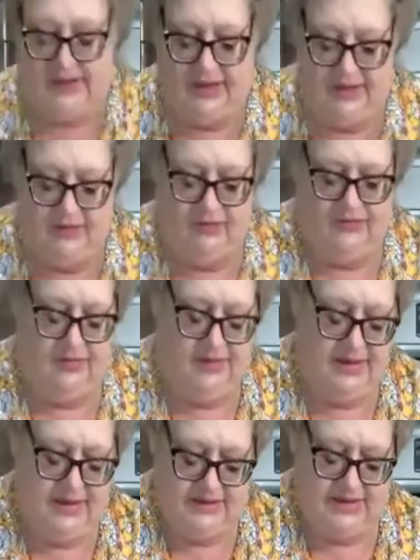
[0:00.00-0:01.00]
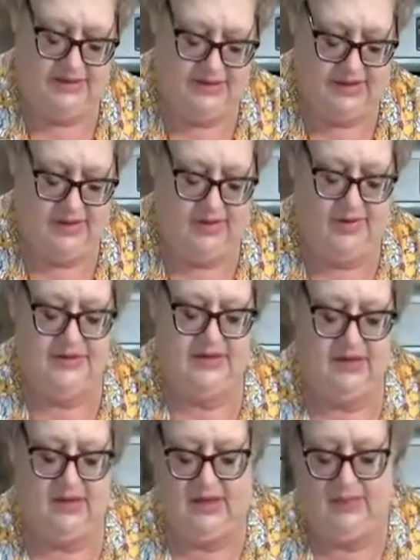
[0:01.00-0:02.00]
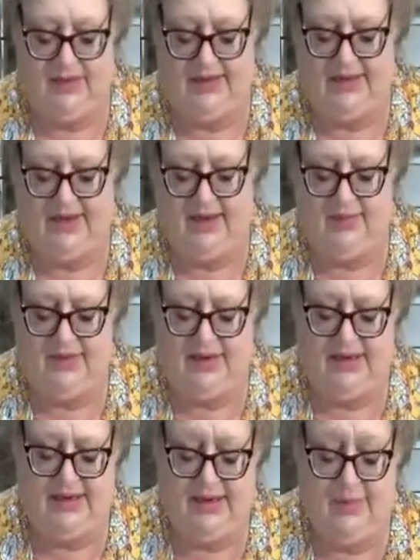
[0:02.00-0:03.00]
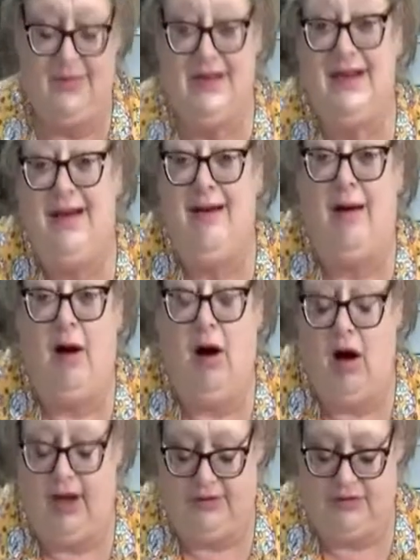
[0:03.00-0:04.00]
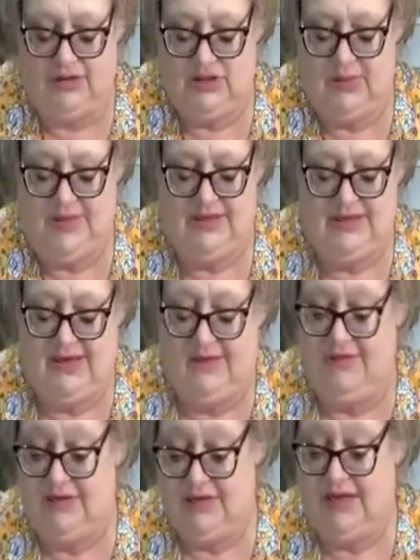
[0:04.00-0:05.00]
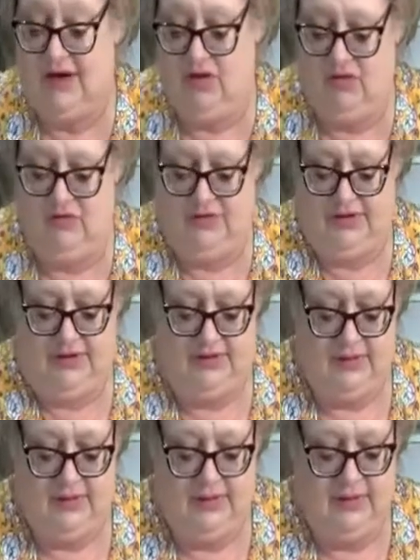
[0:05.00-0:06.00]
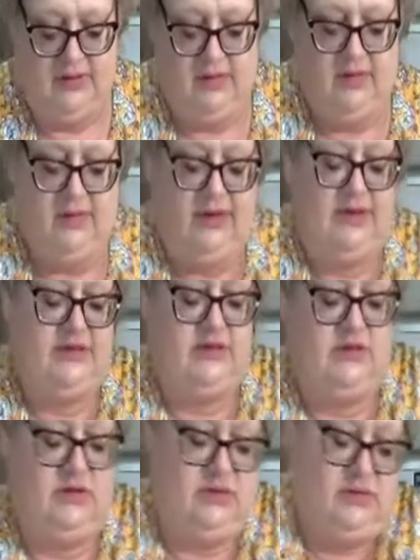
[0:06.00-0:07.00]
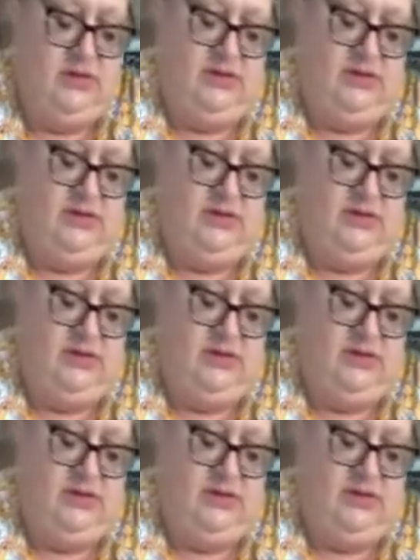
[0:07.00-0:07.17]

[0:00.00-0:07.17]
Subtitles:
I know for me that sounds like a crazy thing, but it can be. And it can be hot or spicy if it's like overdone. Okay, so